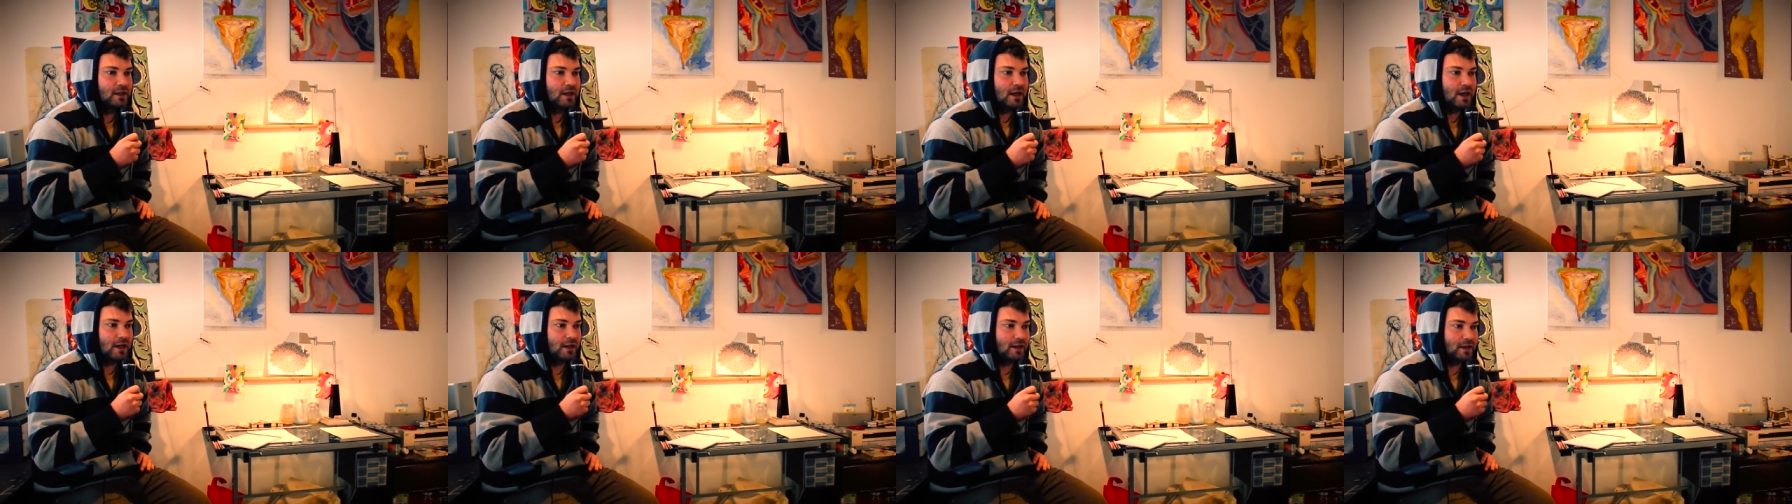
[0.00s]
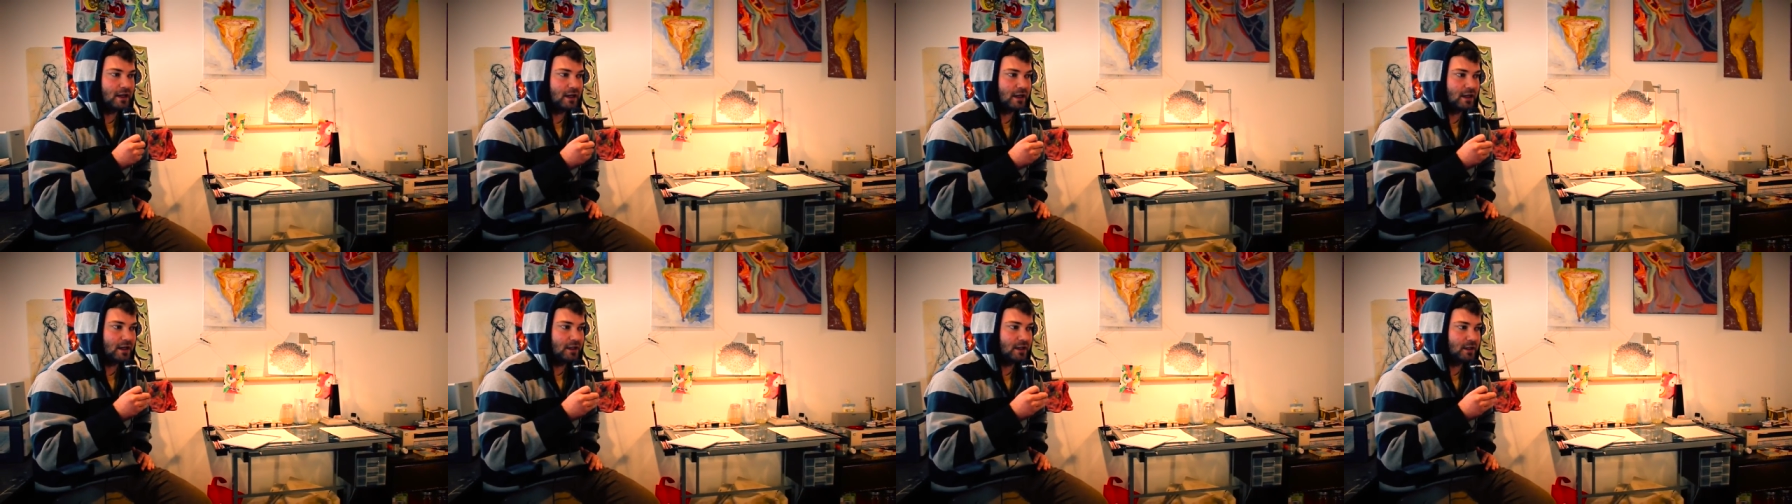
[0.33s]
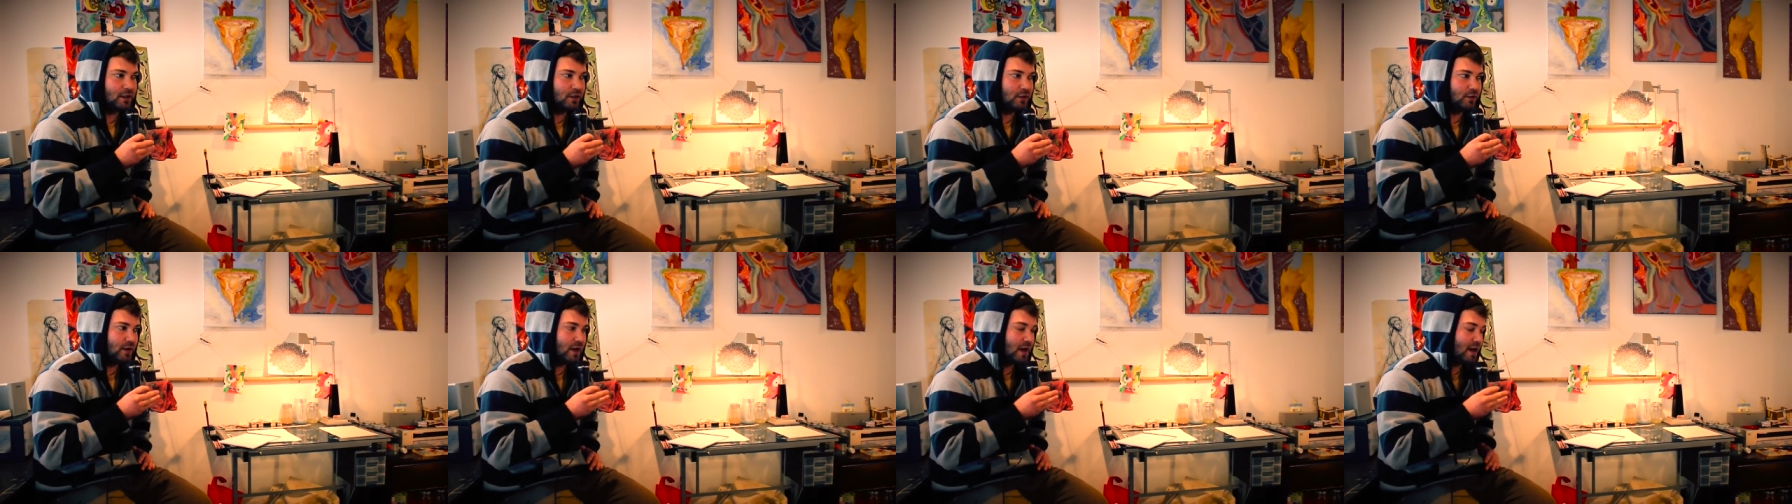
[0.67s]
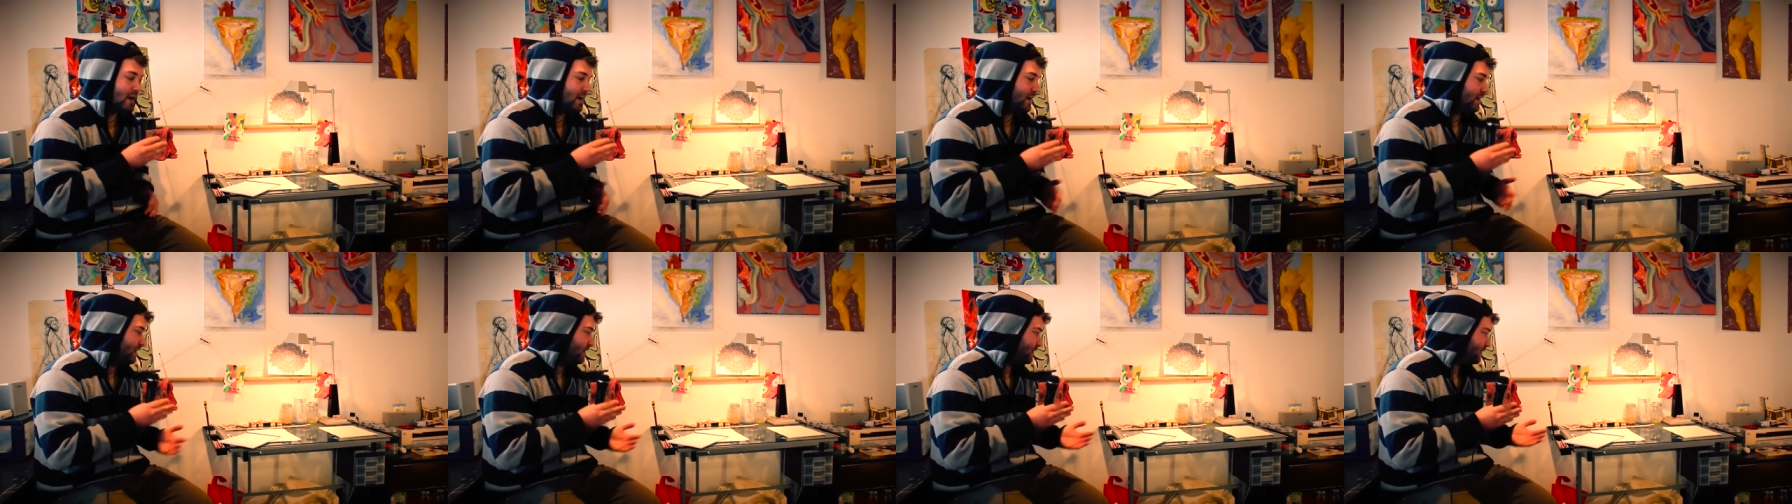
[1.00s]
and then you
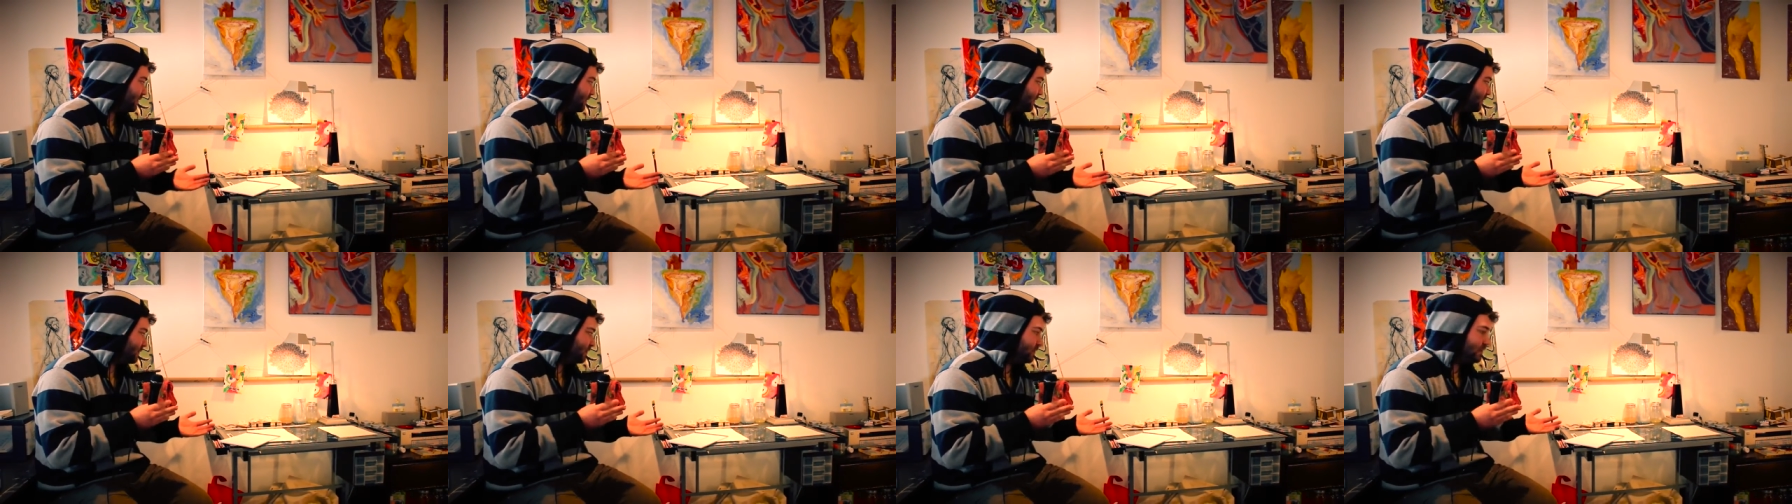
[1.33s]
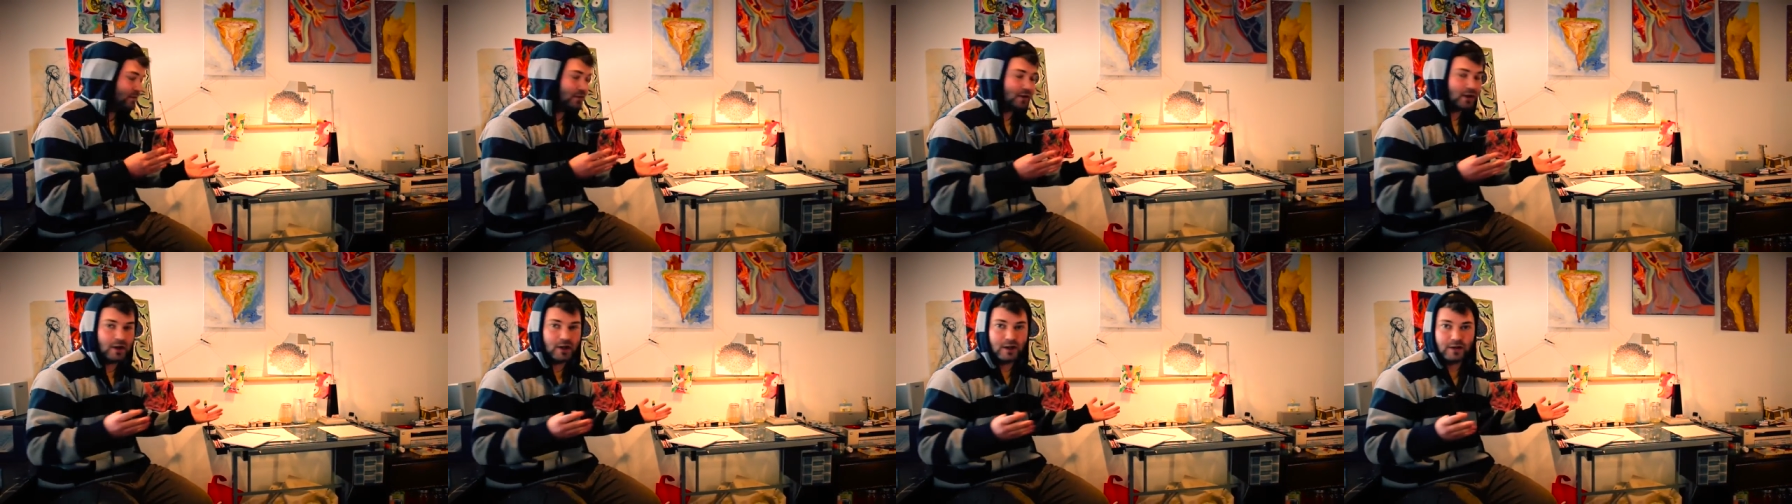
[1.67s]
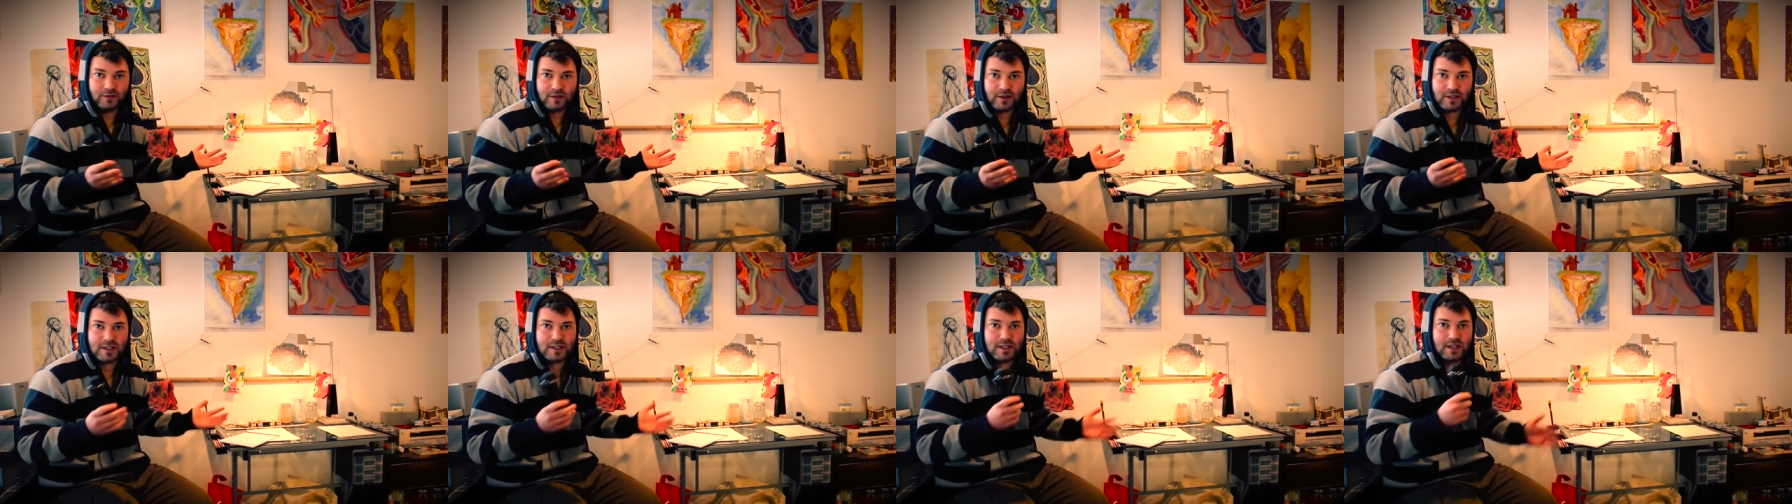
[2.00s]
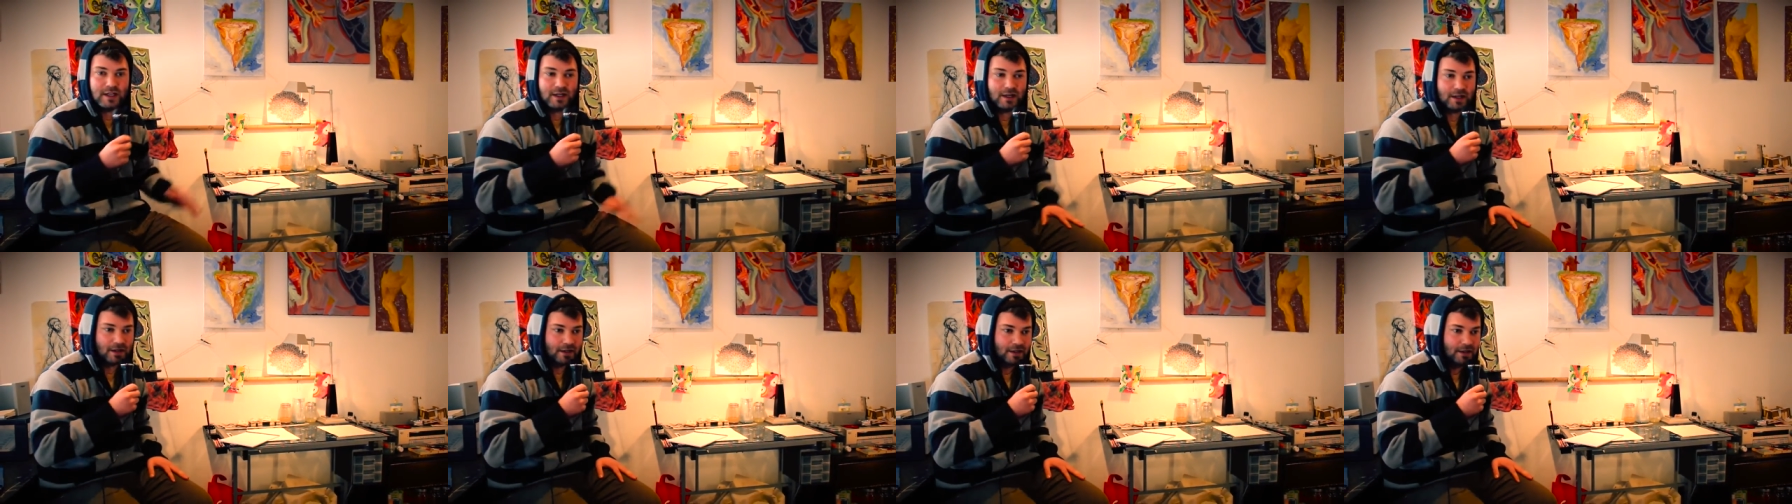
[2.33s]
have
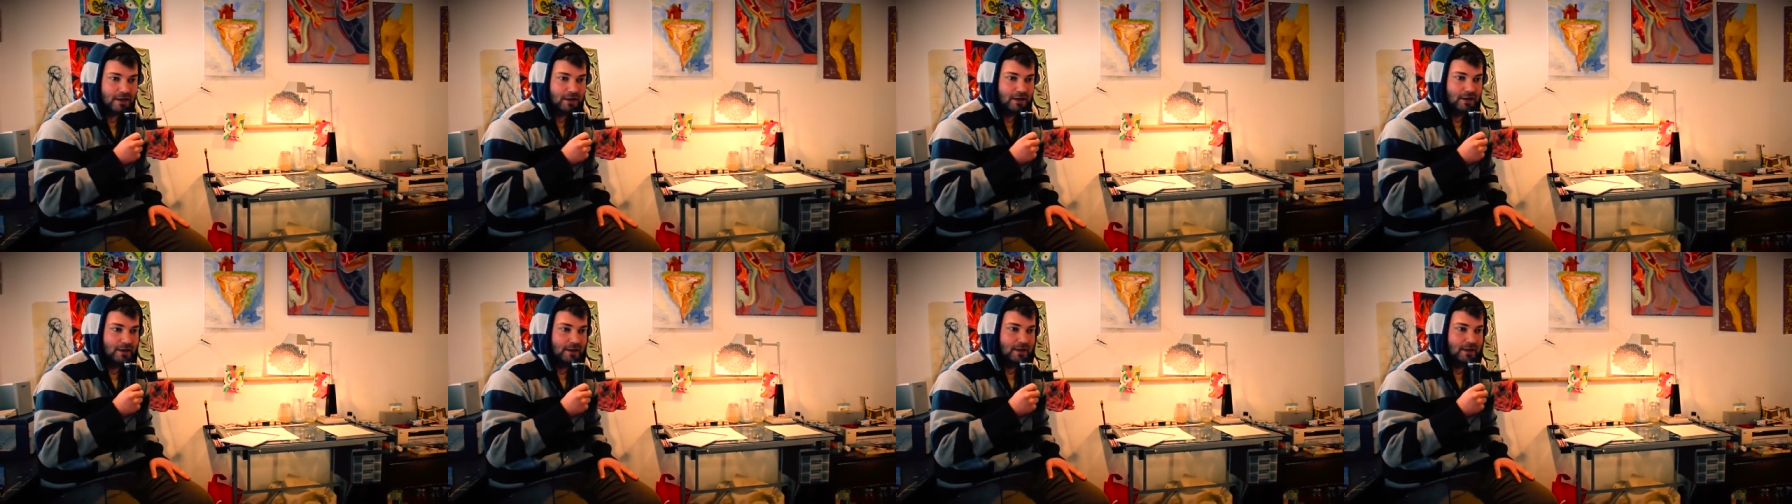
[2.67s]
here.